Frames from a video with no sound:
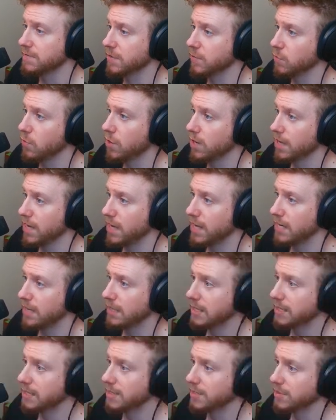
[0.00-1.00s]
And what I
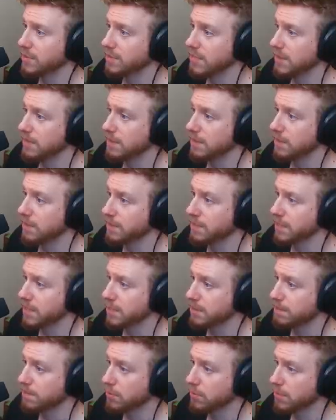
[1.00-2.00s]
like to do typically
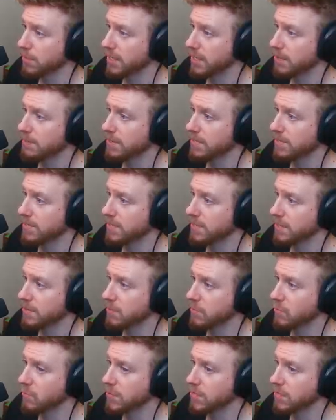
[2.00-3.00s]
is pull enemies in
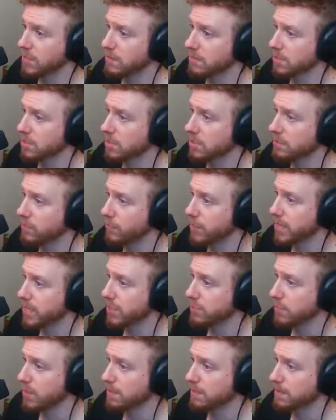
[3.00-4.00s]
with some sort of
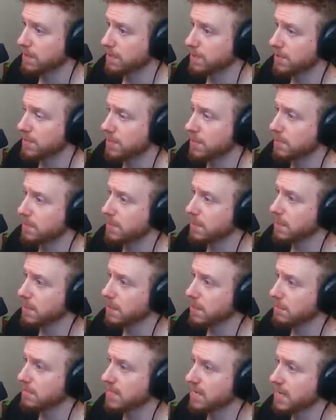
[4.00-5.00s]
ranged weapon. So this could be the
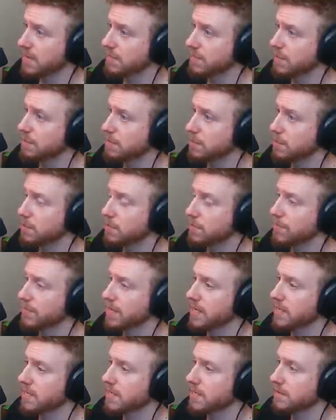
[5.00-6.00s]
Life Staff, the Bow, the
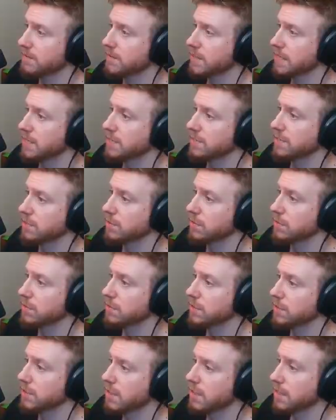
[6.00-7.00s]
Fire Staff, the Ice
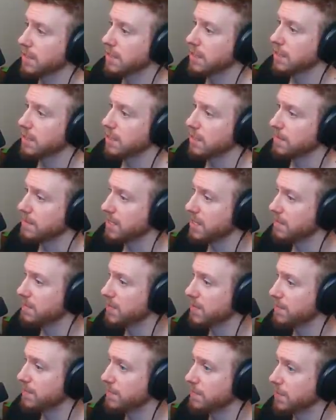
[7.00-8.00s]
Gauntlet.
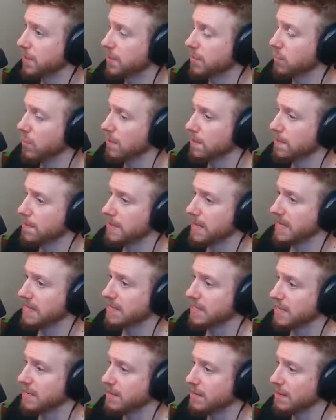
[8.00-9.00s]
Even if you've got the weapon
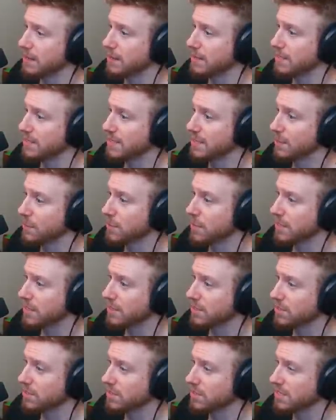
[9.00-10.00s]
maxed out, I still think
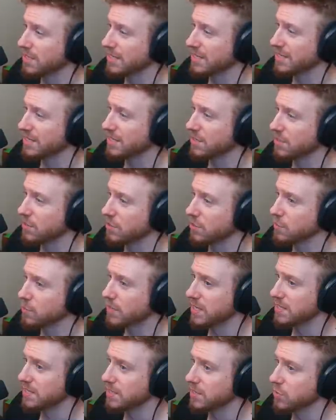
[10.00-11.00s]
it just is a good
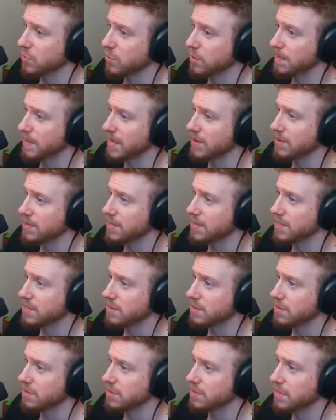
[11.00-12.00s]
way to go about it.
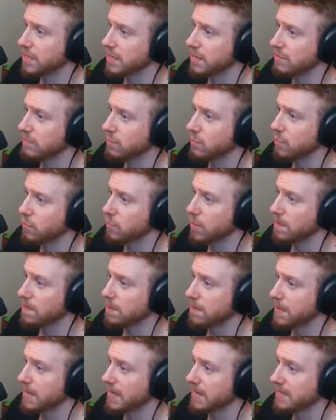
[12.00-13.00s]
You know, you can have one
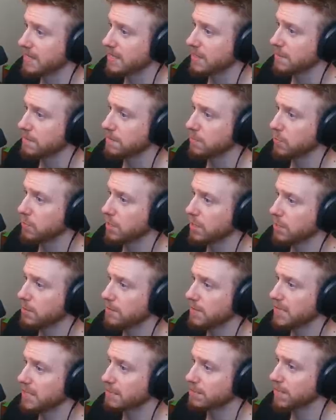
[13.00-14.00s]
weapon maxed out, but we're going to
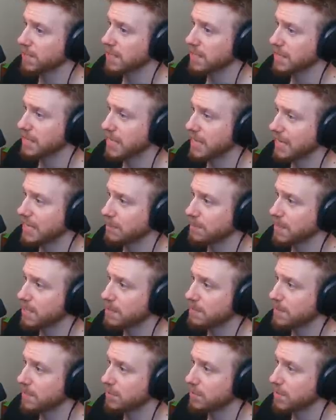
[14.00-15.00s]
be splitting the
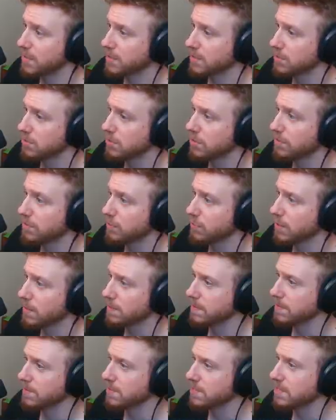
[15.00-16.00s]
XP between the two different
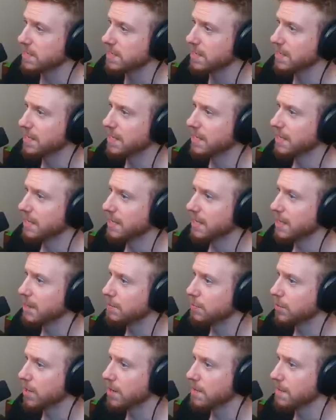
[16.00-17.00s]
weapons here,
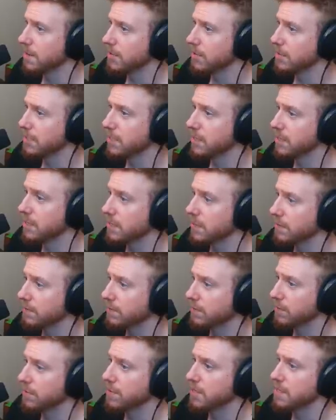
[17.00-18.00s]
and primarily looking
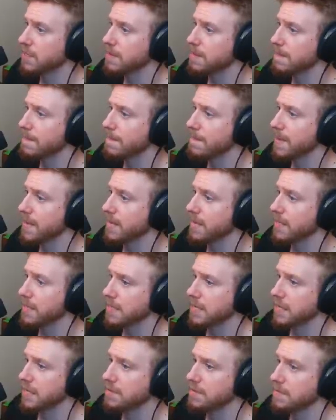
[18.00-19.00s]
for the
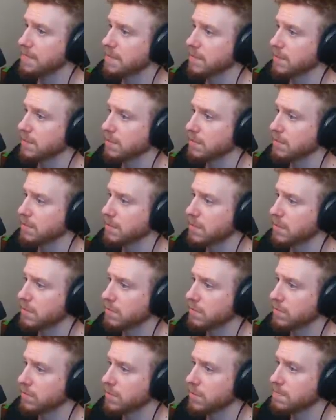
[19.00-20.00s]
melee enemies, so
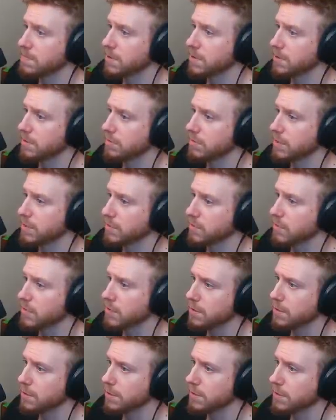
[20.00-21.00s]
not really bothering
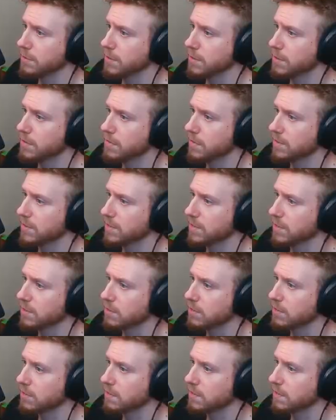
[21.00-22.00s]
with, wow, what is it
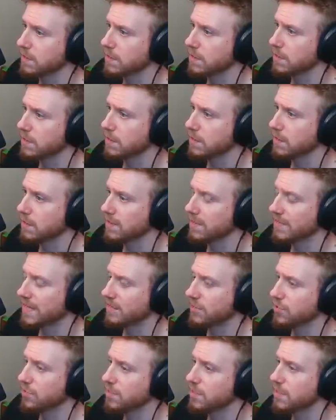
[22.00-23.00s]
called over here? The
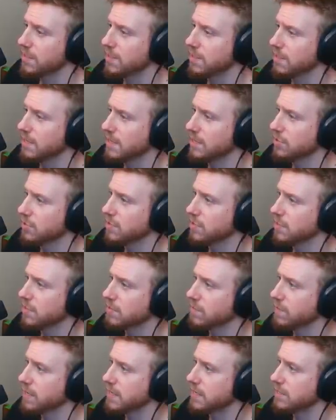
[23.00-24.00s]
Sentry? Yeah, the Sentry is
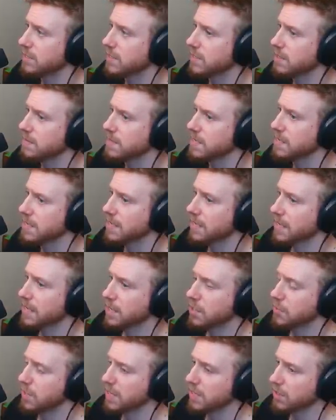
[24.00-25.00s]
a ranged enemy.
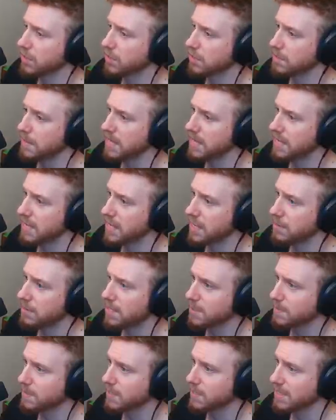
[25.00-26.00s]
You want to get all the melee
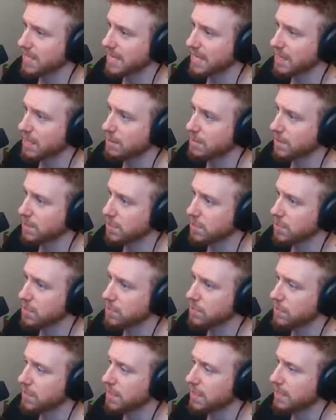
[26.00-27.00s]
enemies because they come to
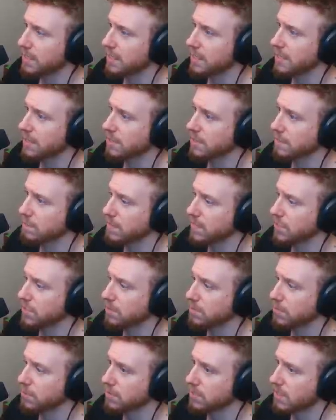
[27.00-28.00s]
you, and then that sort of makes
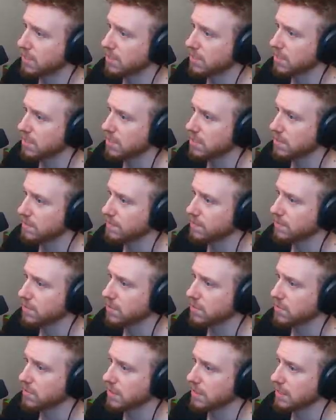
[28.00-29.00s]
the process easier for
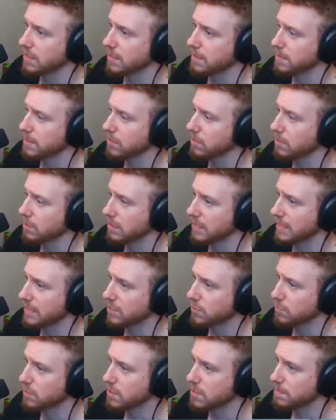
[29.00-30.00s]
just doing like a big old leg
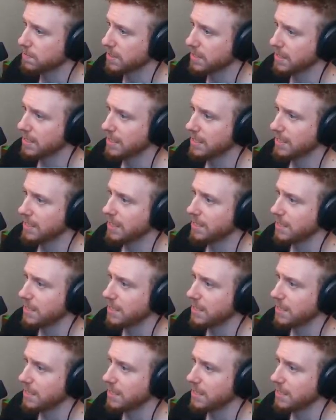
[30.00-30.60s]
sweep, and